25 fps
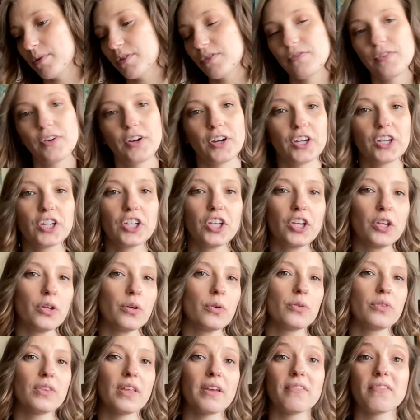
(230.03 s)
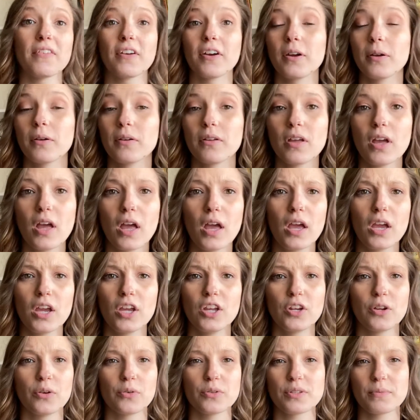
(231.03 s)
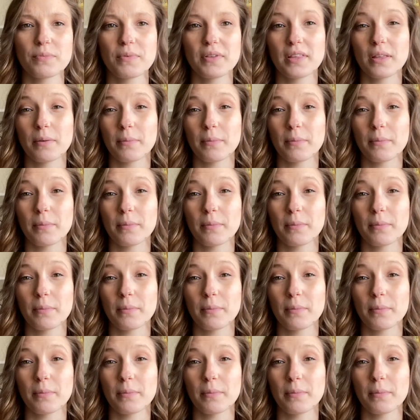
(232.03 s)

it's very cute, something